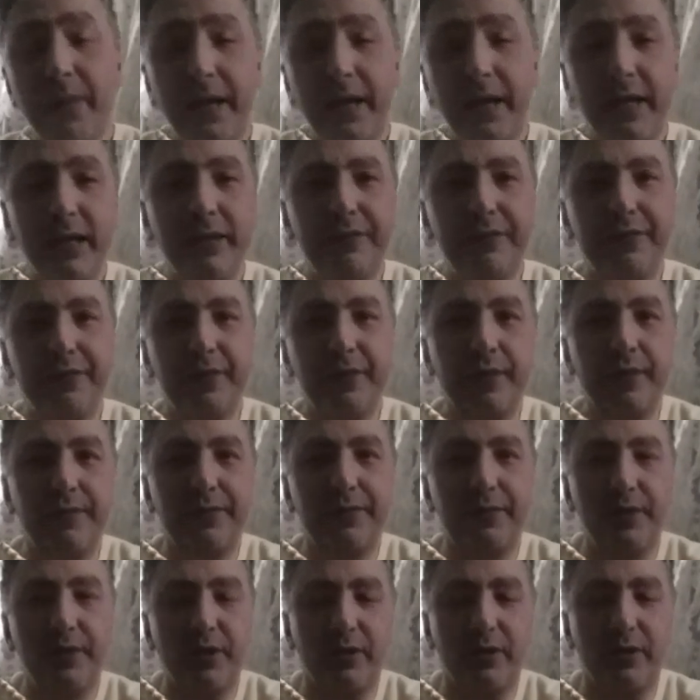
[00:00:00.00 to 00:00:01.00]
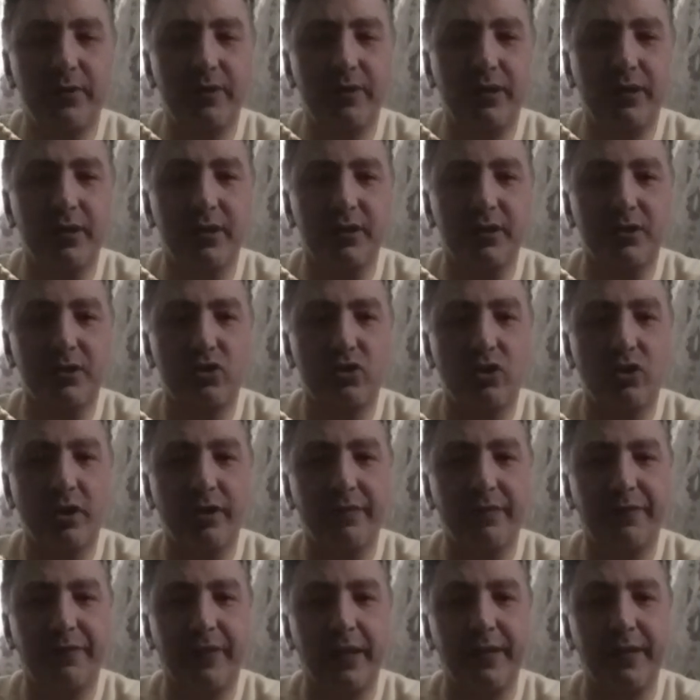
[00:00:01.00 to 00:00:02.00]
But if you know the
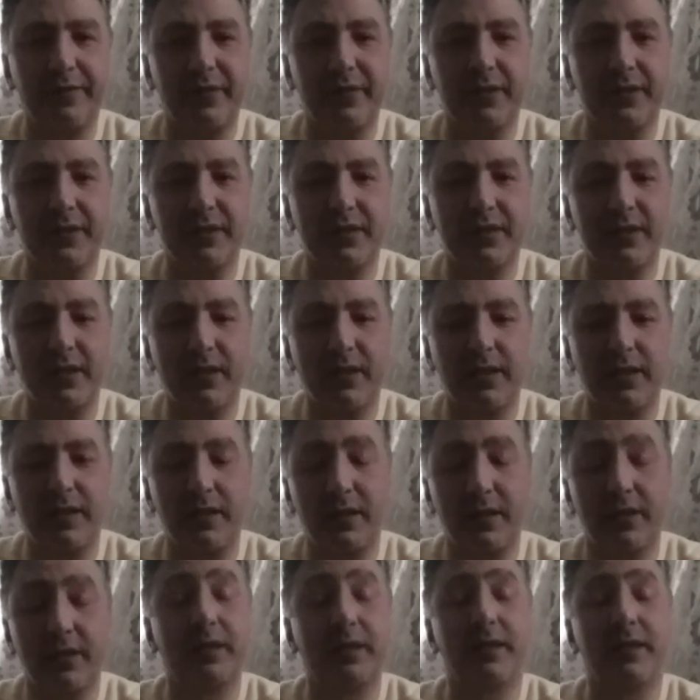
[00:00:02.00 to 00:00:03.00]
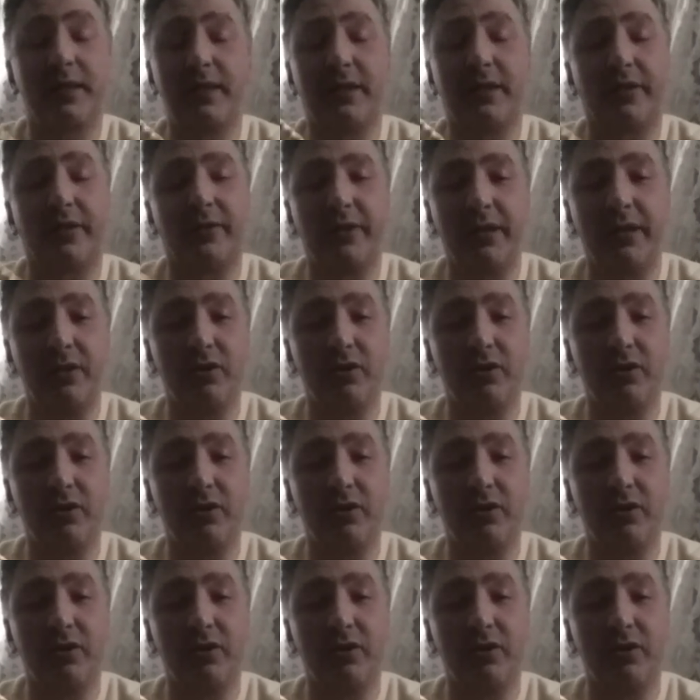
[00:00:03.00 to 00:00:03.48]
stronger flavors, you know,